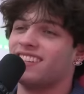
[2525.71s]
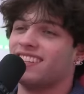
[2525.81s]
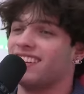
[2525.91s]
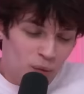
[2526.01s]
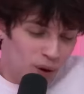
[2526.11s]
So
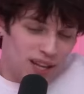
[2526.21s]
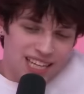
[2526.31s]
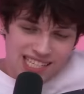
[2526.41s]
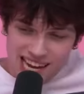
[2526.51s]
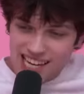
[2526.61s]
the point
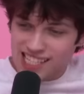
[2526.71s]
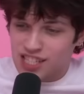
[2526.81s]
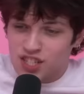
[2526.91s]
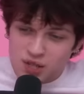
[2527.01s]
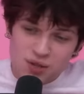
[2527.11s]
of this, guys,
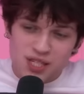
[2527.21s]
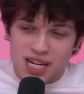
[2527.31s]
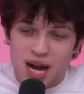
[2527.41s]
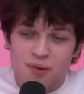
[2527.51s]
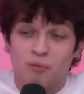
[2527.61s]
is you're supposed
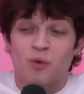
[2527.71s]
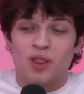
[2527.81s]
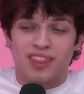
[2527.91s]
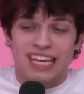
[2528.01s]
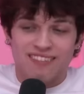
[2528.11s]
to come
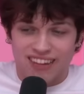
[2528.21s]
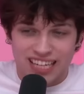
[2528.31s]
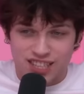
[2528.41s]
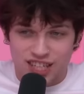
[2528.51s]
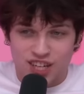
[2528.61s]
with the
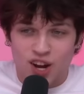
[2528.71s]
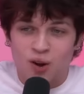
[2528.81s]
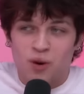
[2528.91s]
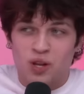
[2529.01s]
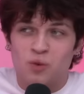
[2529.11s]
invention,
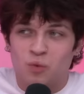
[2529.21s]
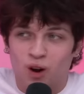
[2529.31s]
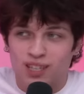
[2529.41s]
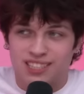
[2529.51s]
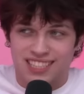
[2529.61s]
not what you
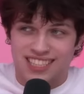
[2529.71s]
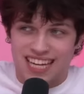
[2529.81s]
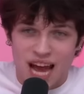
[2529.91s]
want to